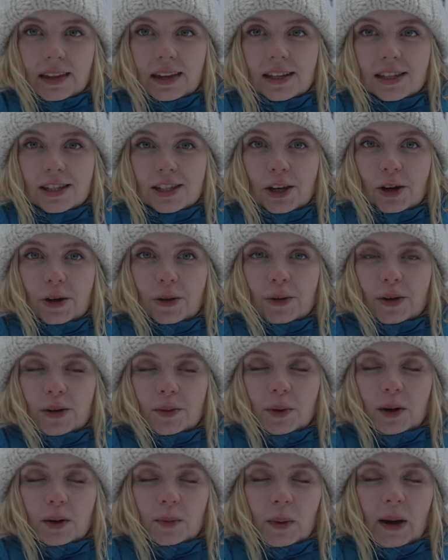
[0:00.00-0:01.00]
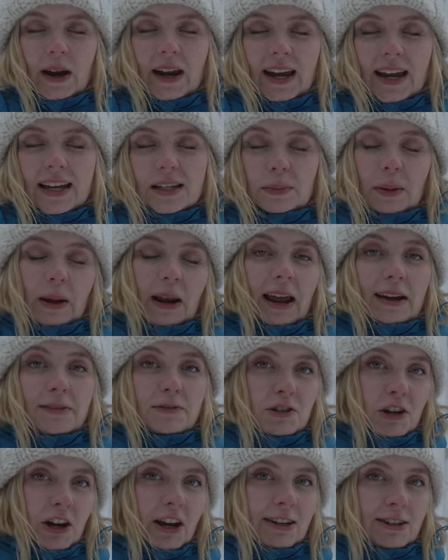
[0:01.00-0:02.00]
So in what way has my
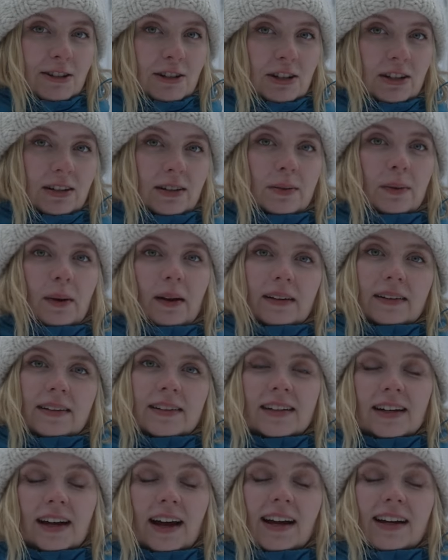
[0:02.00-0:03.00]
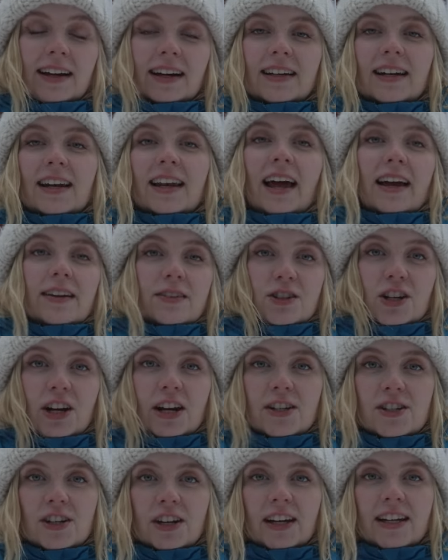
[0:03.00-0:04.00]
life changed? Well, I got a
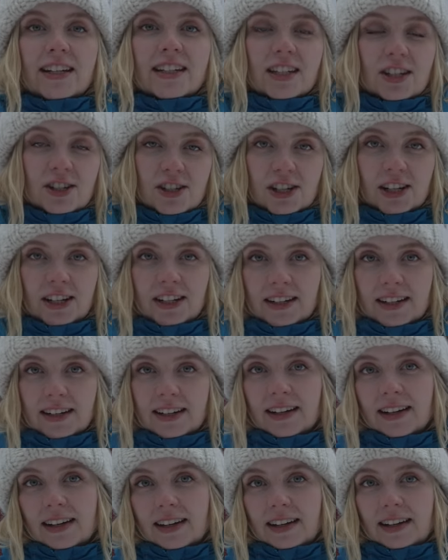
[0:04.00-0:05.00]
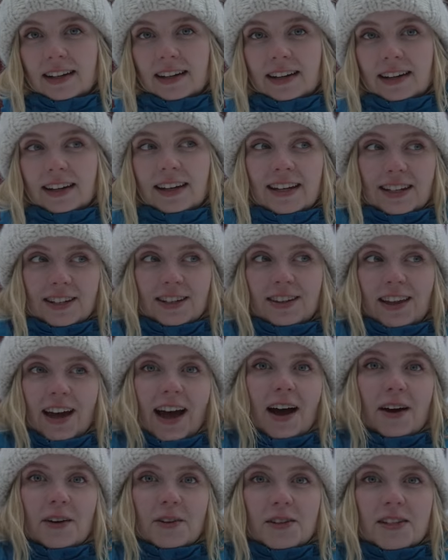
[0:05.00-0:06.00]
life-changing addition into the
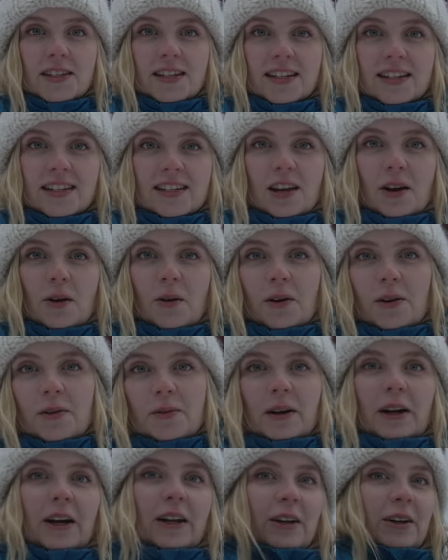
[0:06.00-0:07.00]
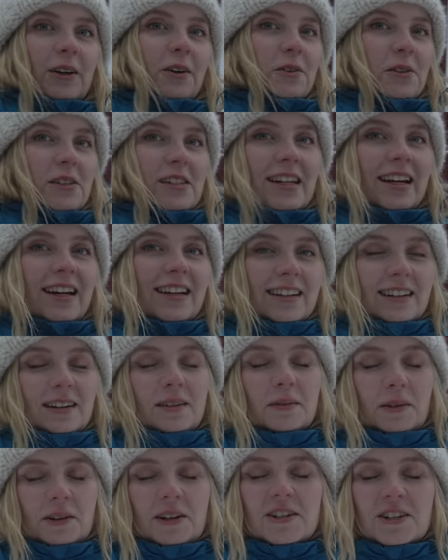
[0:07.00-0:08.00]
house. So we're gonna go inside and
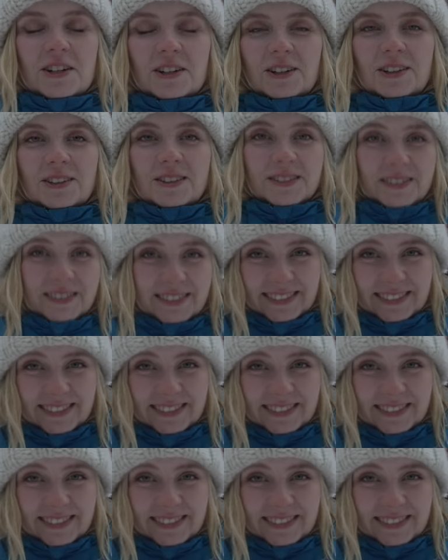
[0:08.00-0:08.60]
I'm gonna show you.